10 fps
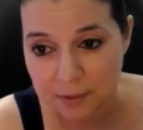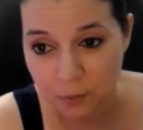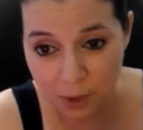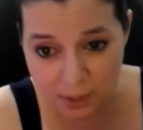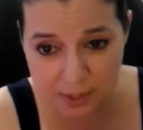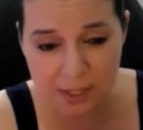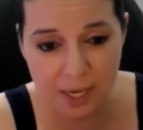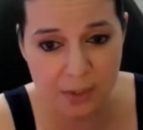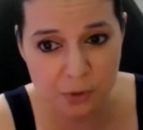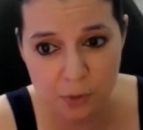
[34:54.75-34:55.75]
once a
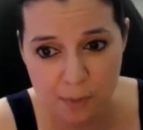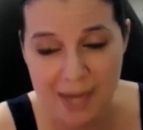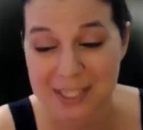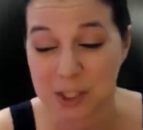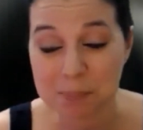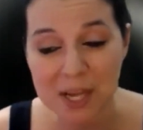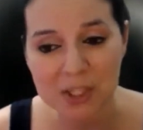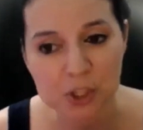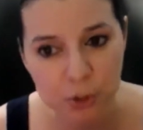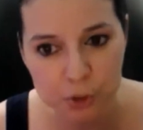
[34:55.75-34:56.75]
day to the max,
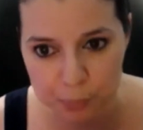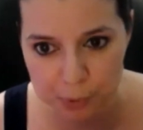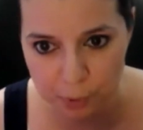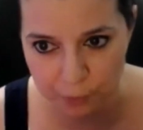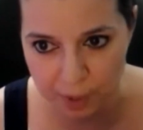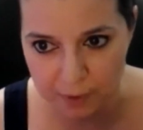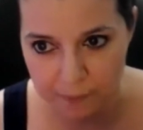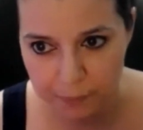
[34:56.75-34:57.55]
especially on your profile.